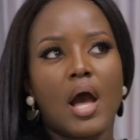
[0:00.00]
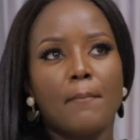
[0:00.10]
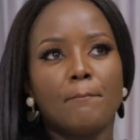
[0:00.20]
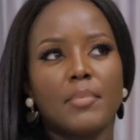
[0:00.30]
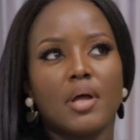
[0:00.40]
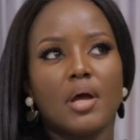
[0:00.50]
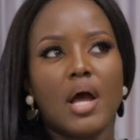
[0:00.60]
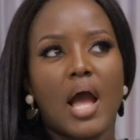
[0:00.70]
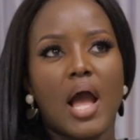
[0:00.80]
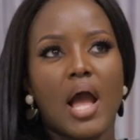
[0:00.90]
And
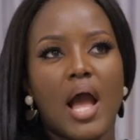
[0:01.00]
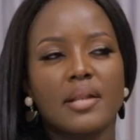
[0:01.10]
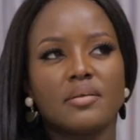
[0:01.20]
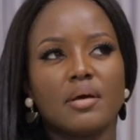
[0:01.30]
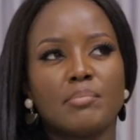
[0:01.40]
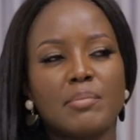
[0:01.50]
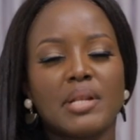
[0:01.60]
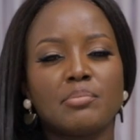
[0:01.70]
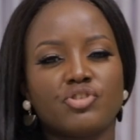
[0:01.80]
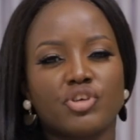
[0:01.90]

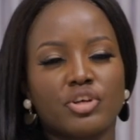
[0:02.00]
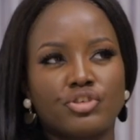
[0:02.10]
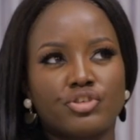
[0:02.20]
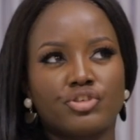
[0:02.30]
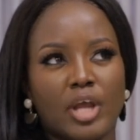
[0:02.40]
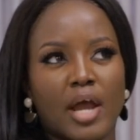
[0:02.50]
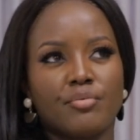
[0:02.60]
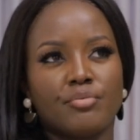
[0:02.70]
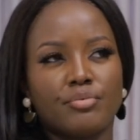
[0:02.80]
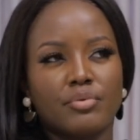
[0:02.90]
maybe let me just share